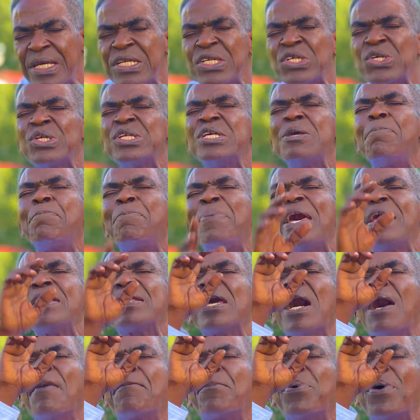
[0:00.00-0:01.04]
to depend
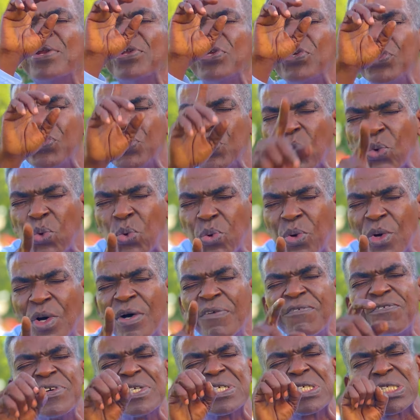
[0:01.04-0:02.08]
upon you
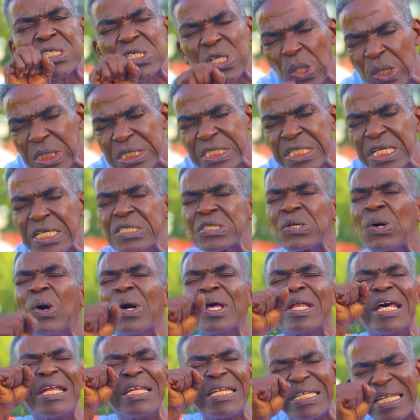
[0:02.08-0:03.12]
for success
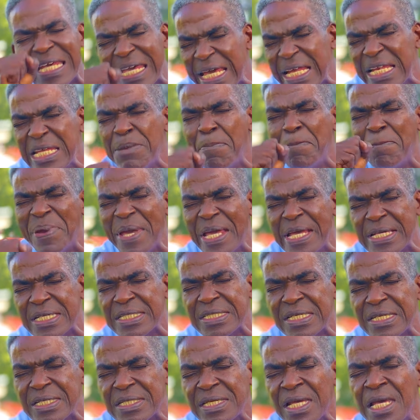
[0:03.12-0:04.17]
on a daily
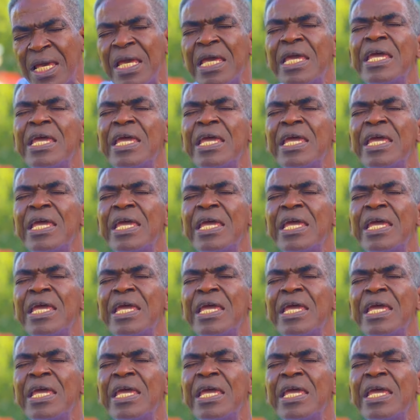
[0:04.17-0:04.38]
basis